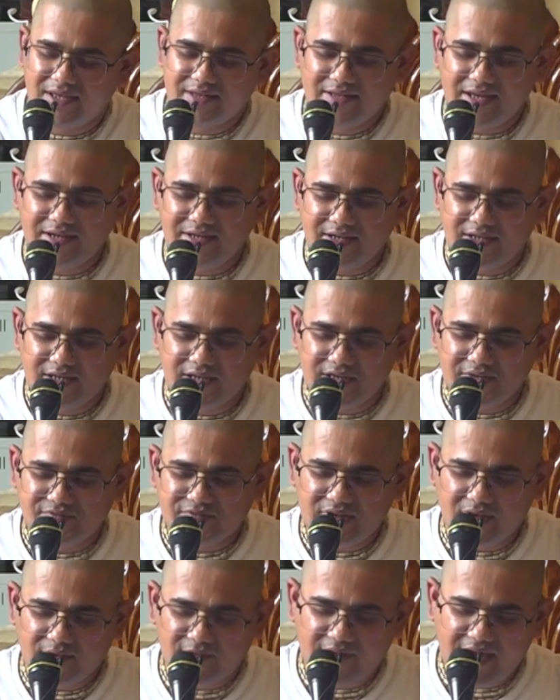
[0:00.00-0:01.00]
Then he
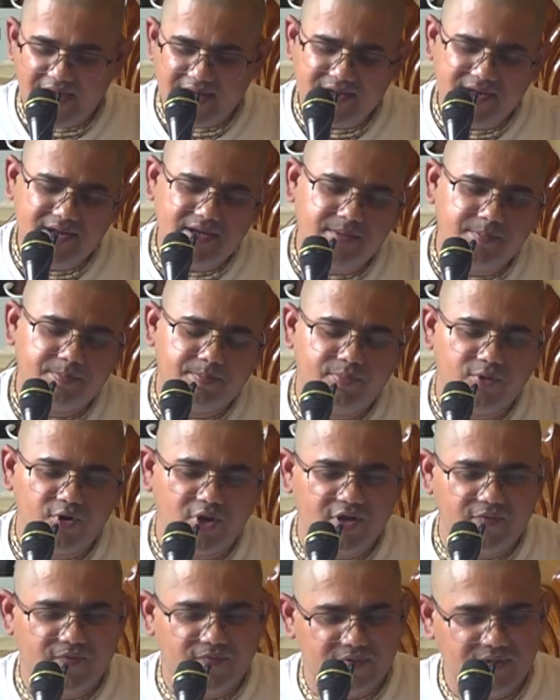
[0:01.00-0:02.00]
gives a very
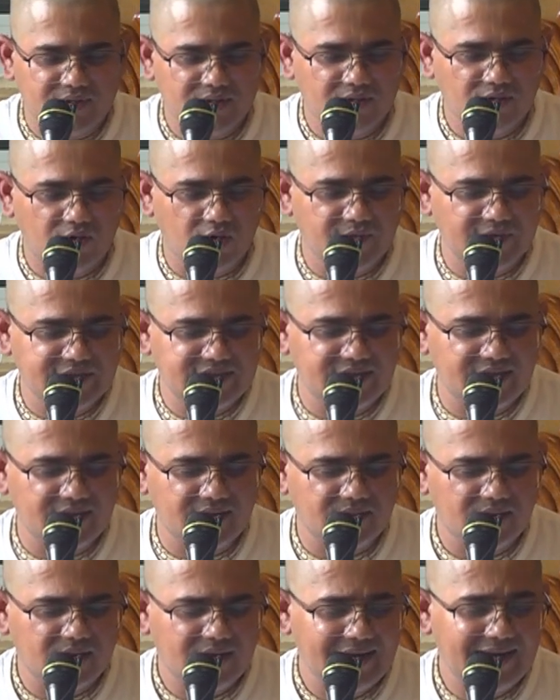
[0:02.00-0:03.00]
brief, or we
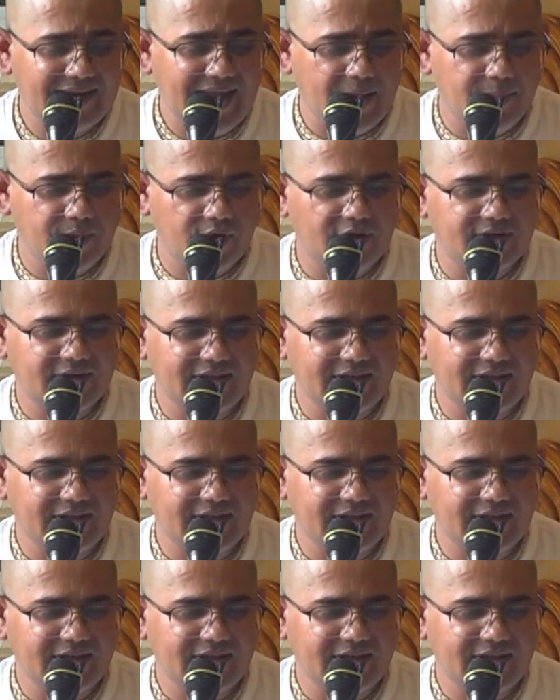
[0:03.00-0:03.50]
say, elaborate